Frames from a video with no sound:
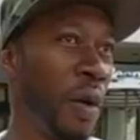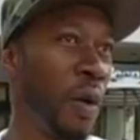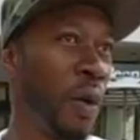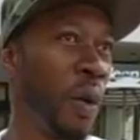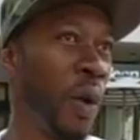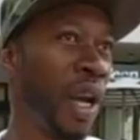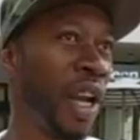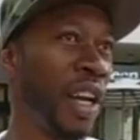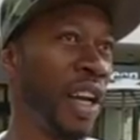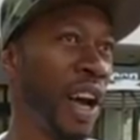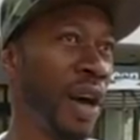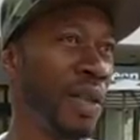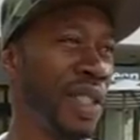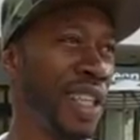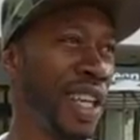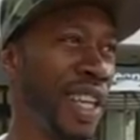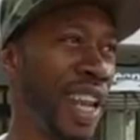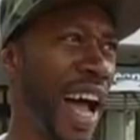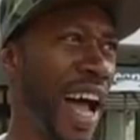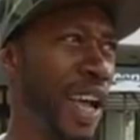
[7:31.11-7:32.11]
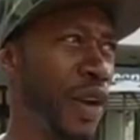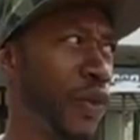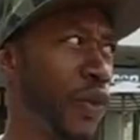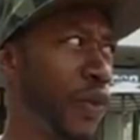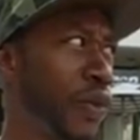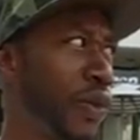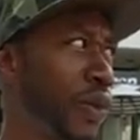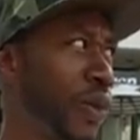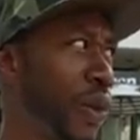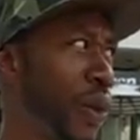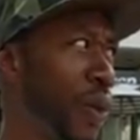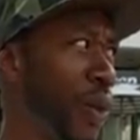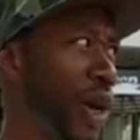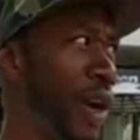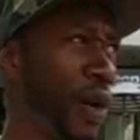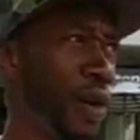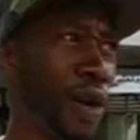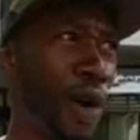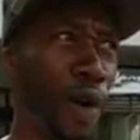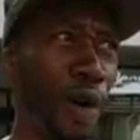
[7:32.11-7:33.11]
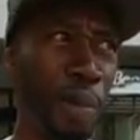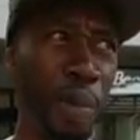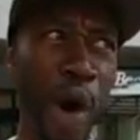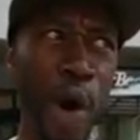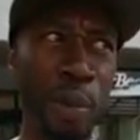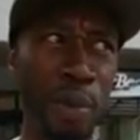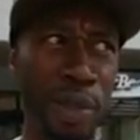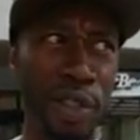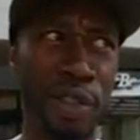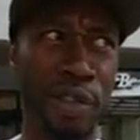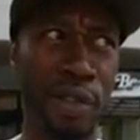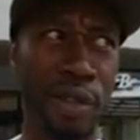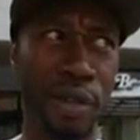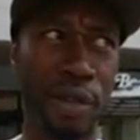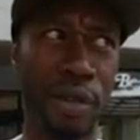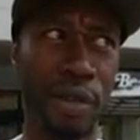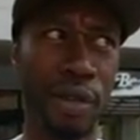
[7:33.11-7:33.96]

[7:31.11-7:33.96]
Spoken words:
When it comes to life, we don't know the purpose.